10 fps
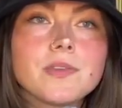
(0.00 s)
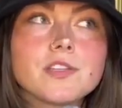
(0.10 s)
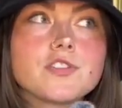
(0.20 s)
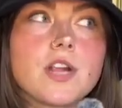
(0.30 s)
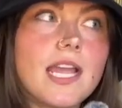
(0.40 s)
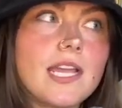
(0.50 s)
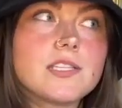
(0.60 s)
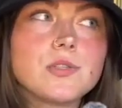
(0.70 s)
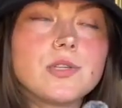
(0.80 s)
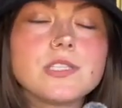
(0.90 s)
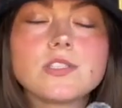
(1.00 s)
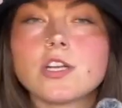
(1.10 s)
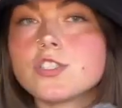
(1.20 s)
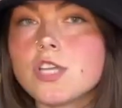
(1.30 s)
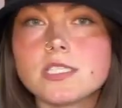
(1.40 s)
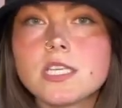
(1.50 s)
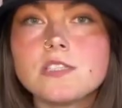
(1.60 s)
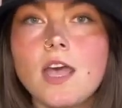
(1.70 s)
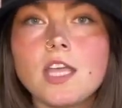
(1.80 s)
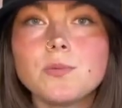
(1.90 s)
Straight A students are just
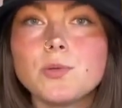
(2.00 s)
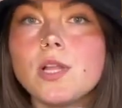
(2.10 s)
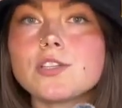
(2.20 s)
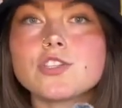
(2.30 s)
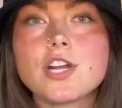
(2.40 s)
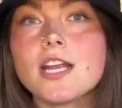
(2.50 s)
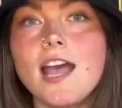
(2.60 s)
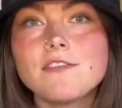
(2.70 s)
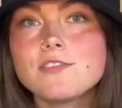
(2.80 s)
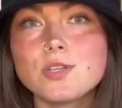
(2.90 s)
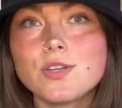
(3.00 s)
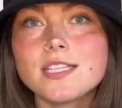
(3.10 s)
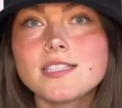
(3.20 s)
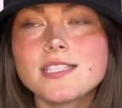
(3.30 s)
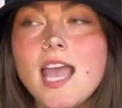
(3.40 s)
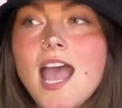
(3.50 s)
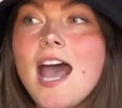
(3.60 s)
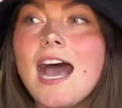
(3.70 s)
as valuable as straight F students.